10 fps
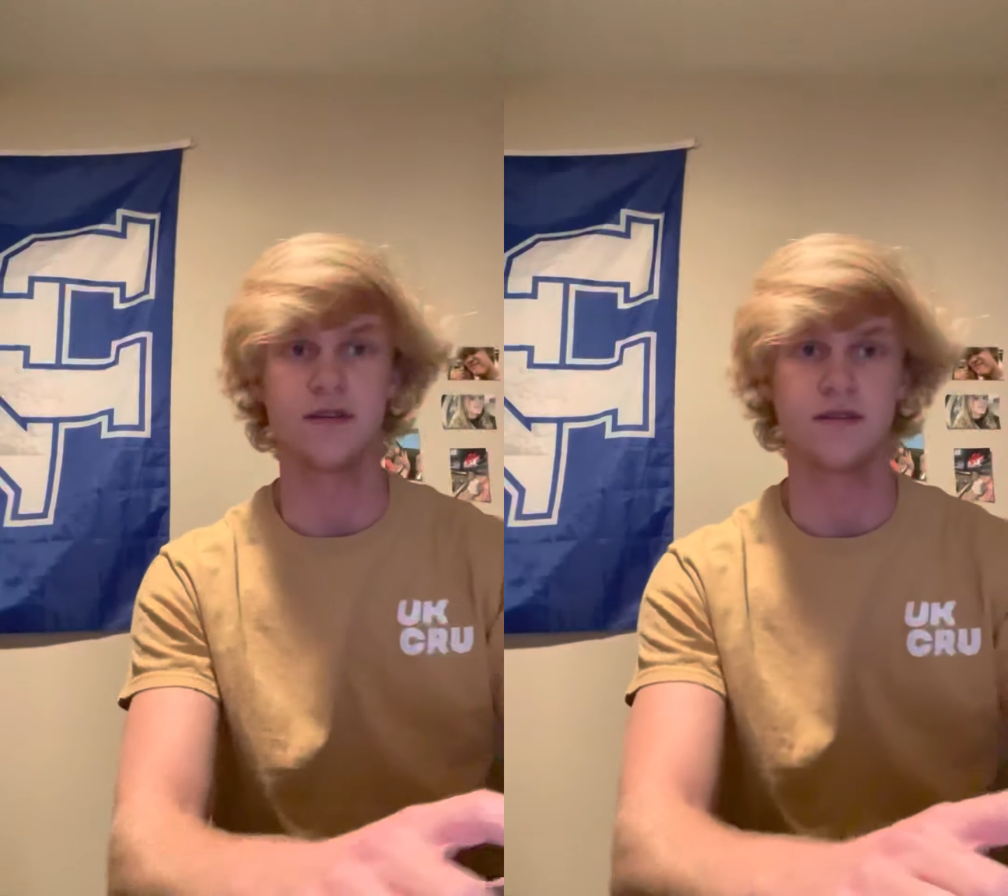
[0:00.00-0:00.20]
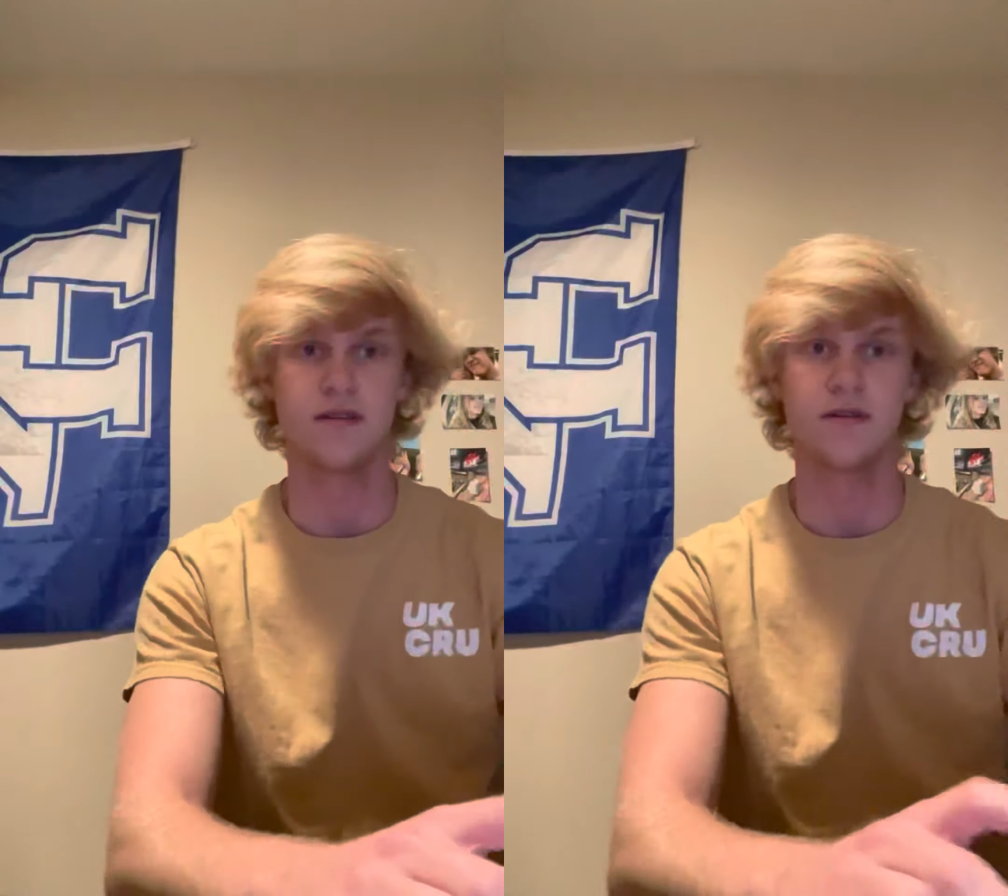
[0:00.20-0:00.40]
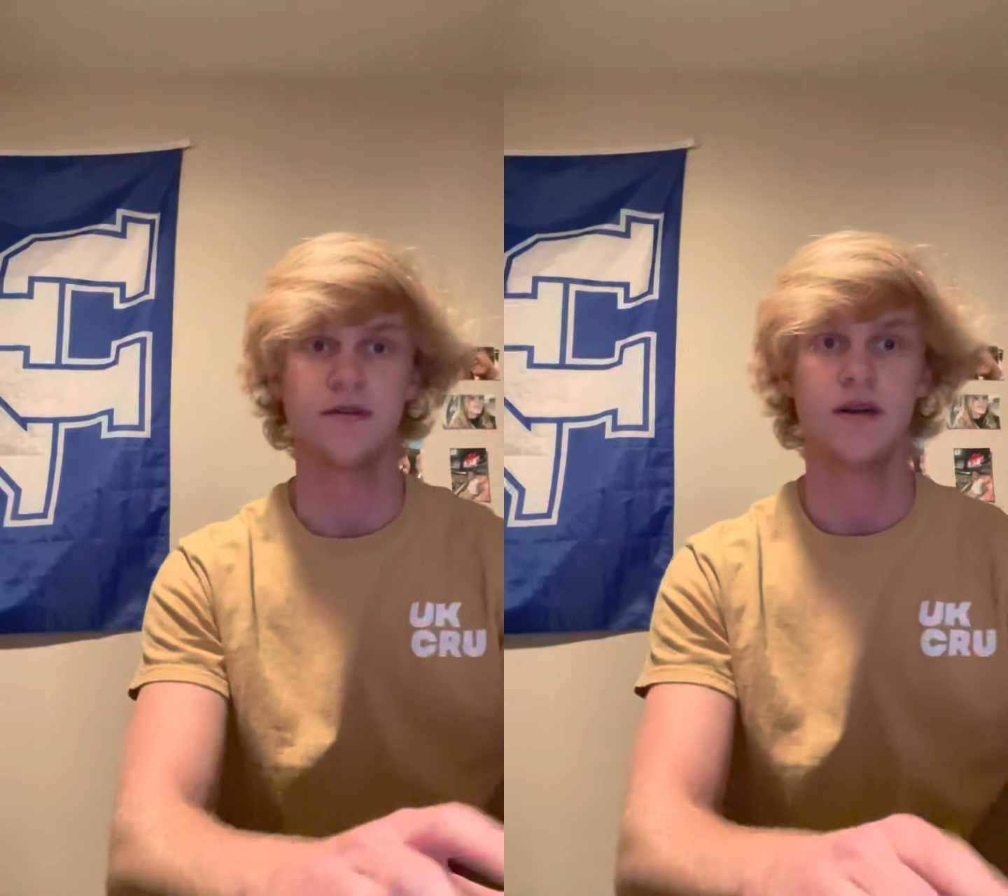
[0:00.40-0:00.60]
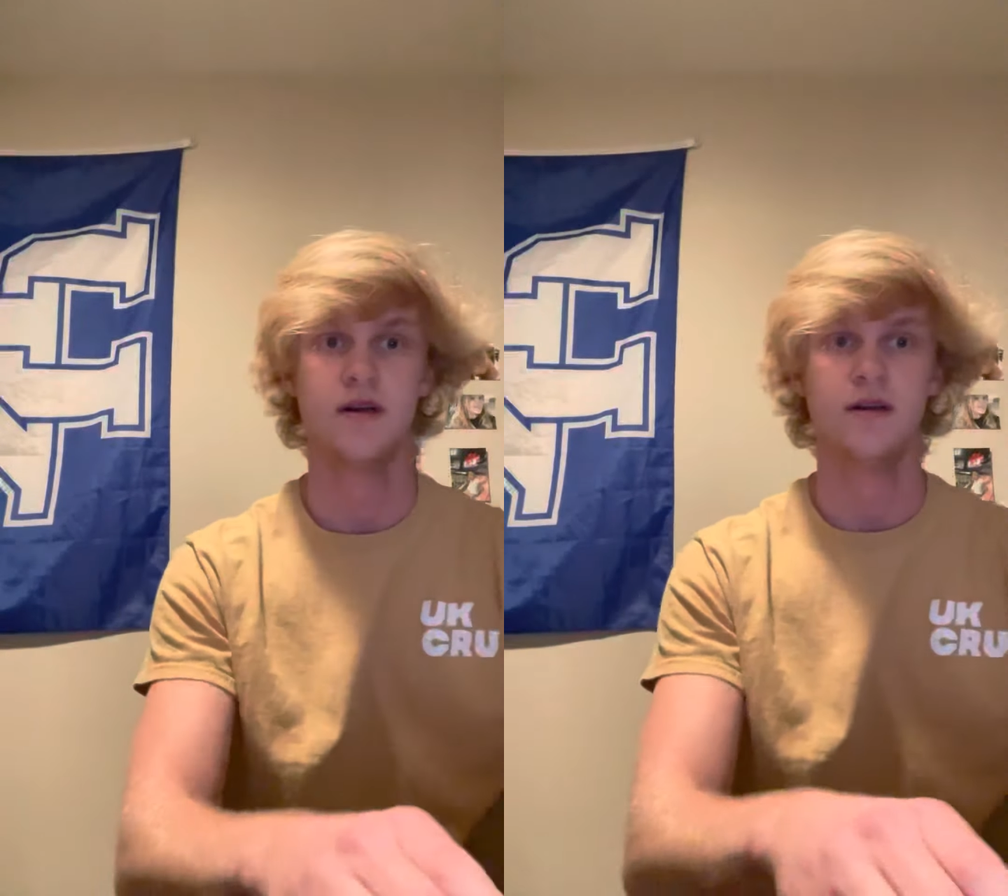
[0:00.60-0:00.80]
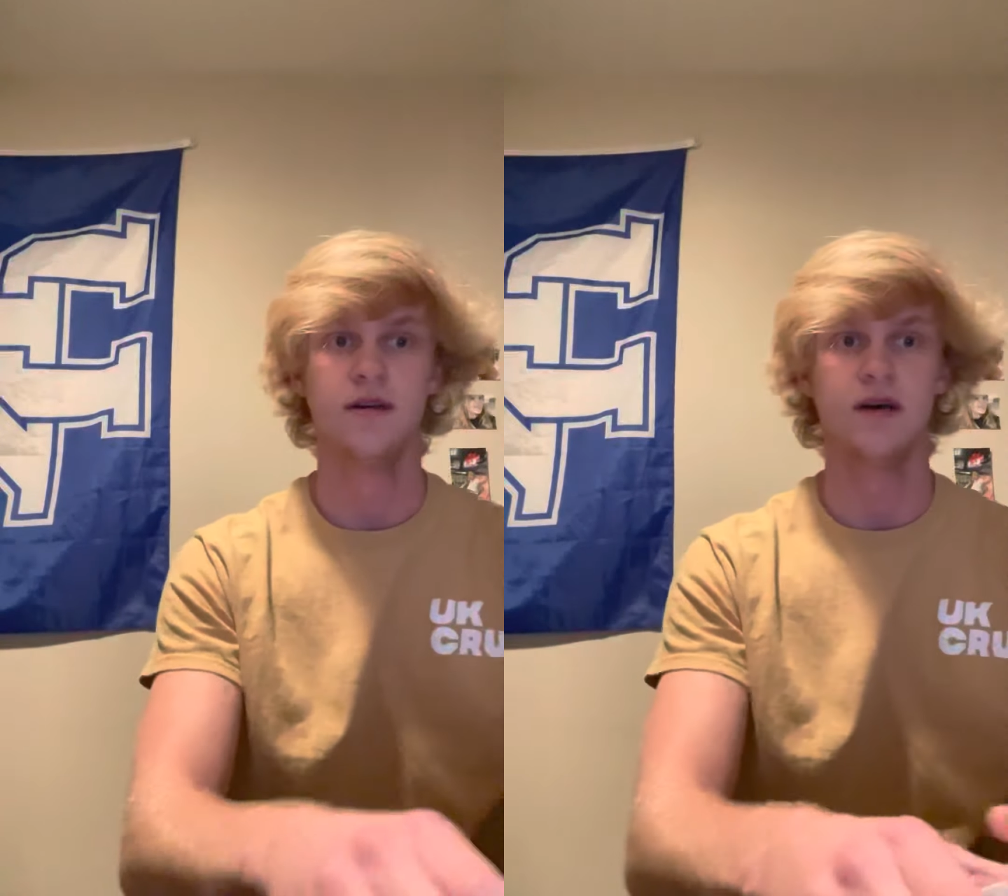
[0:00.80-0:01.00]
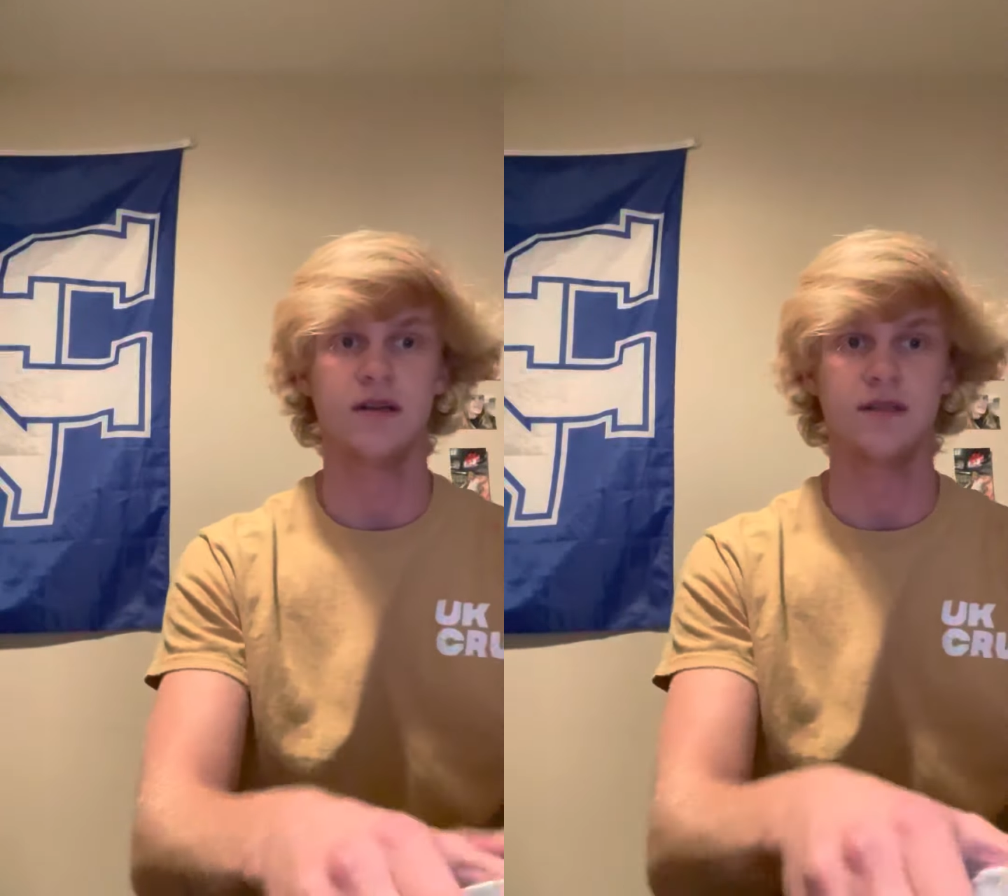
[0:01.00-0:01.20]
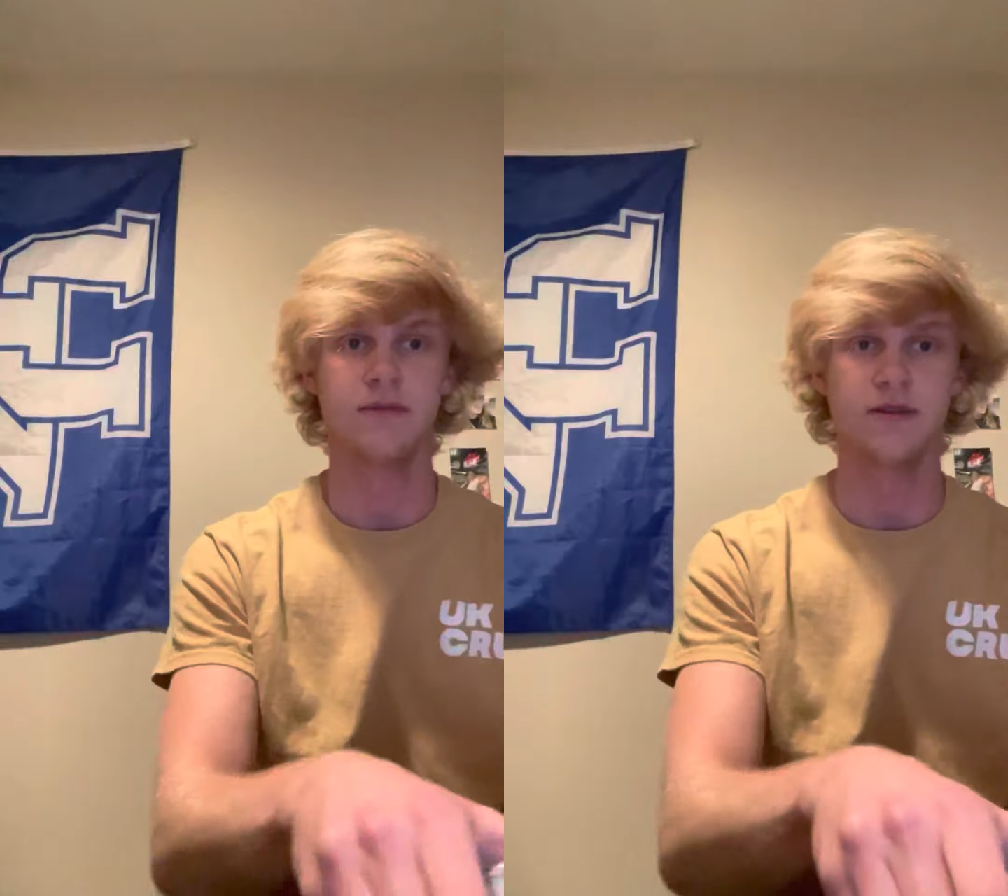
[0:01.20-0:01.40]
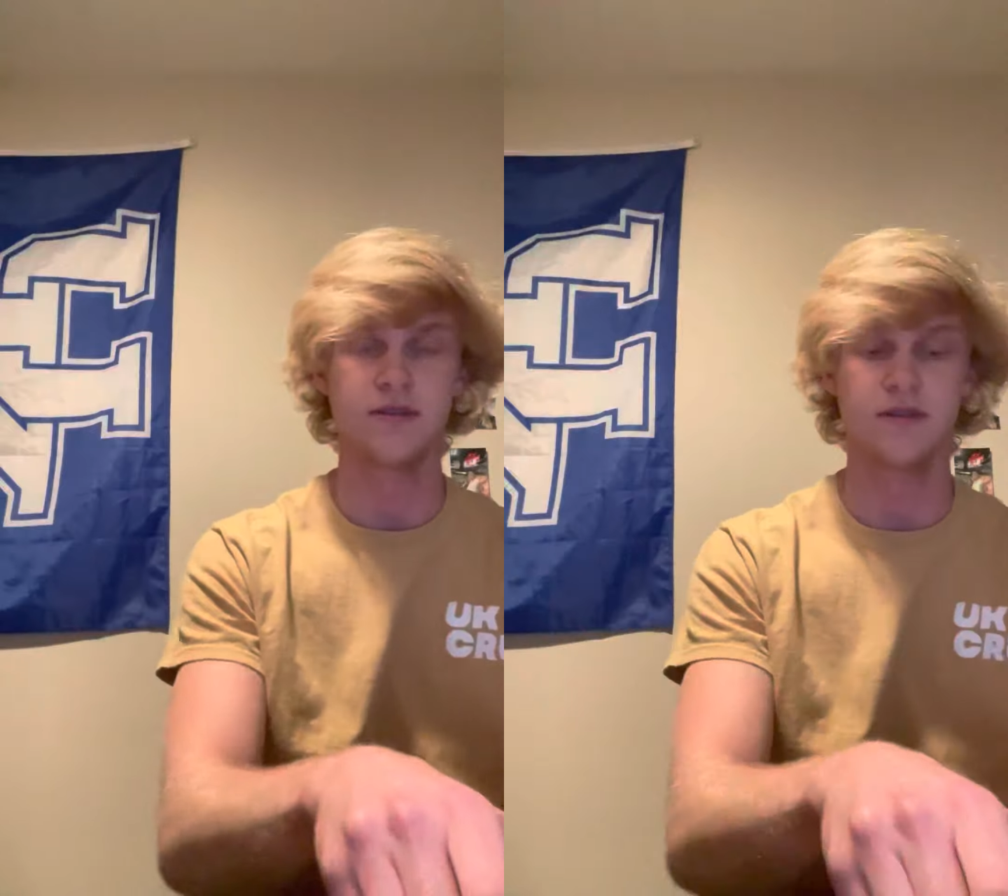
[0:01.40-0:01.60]
so I have some of
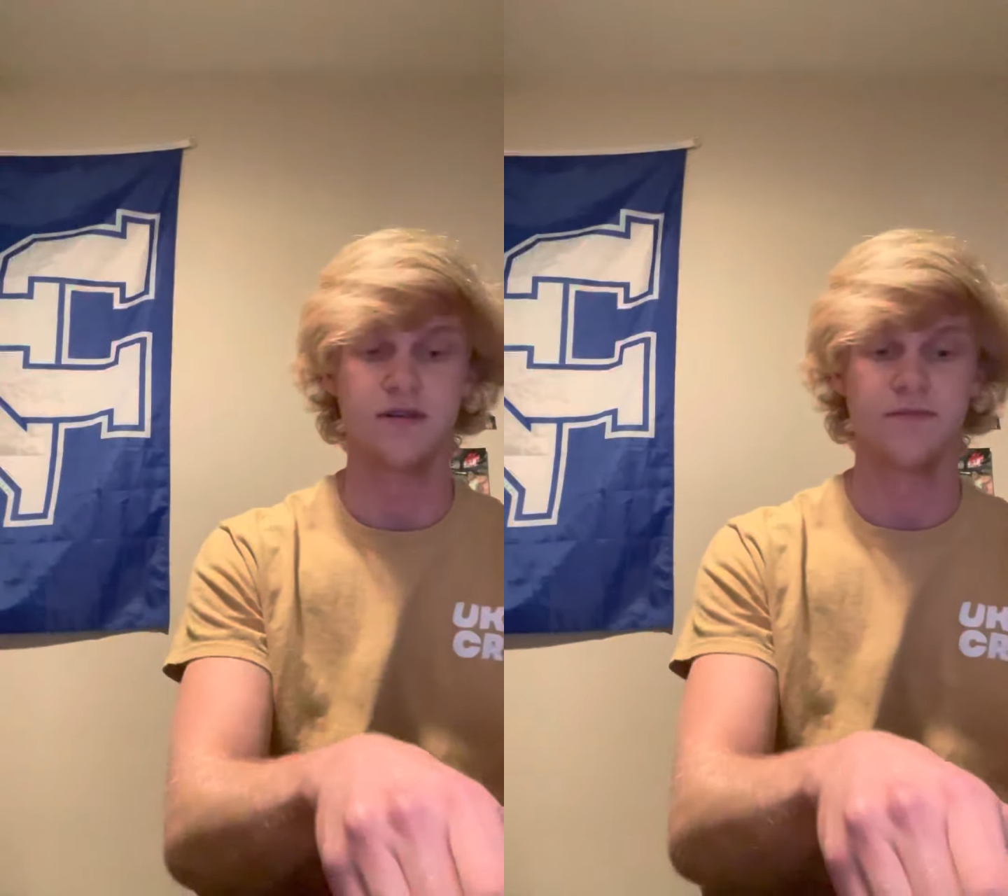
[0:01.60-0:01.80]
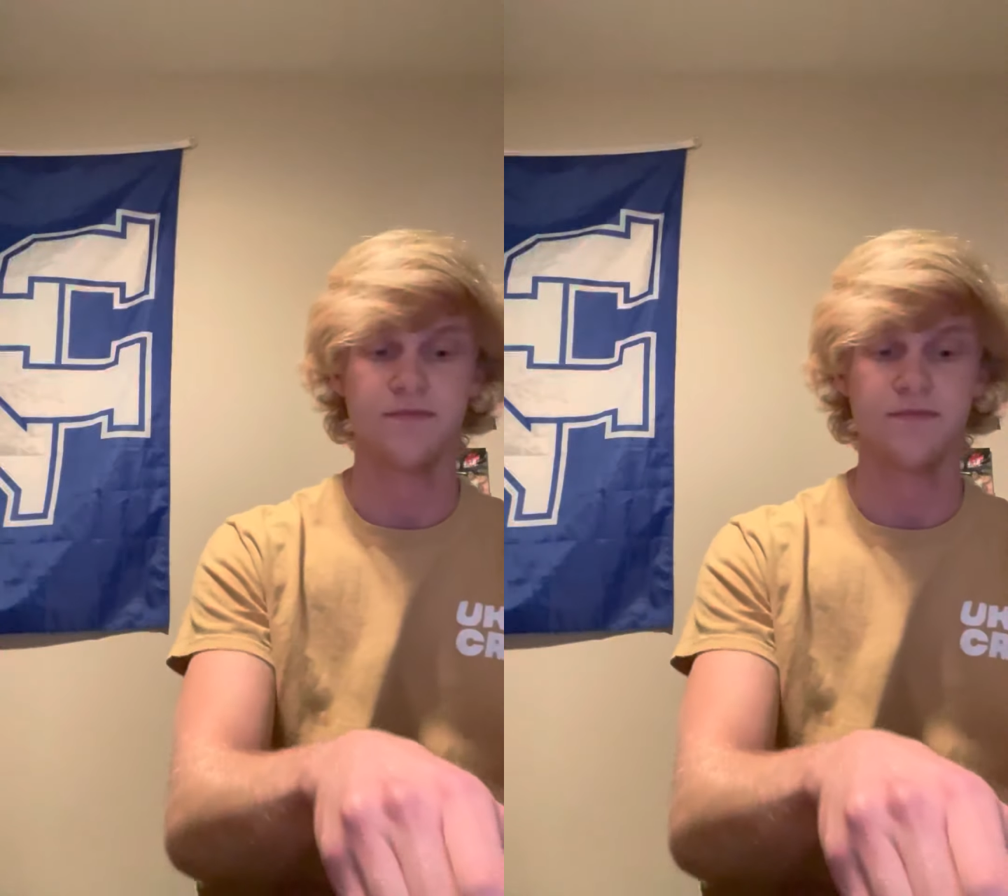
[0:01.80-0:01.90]
those too.